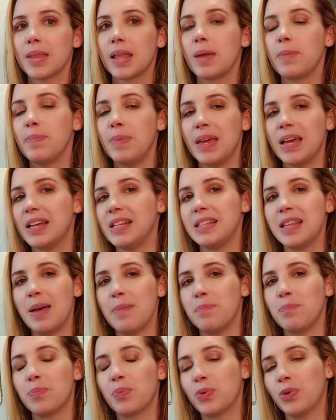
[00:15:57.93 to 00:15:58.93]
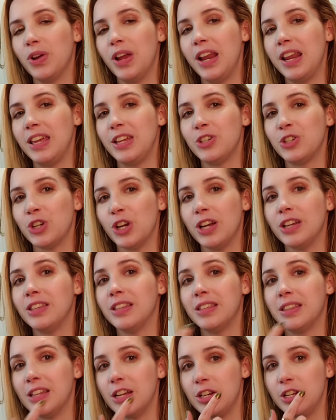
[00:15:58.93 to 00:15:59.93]
because I'm pretty sure
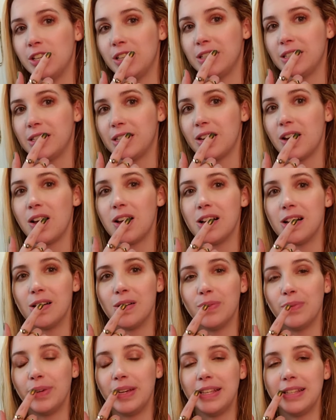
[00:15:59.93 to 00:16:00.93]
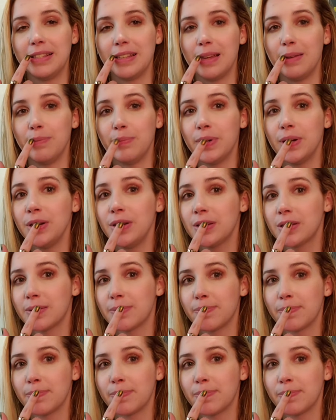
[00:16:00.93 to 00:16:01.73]
that they're just always sunburned.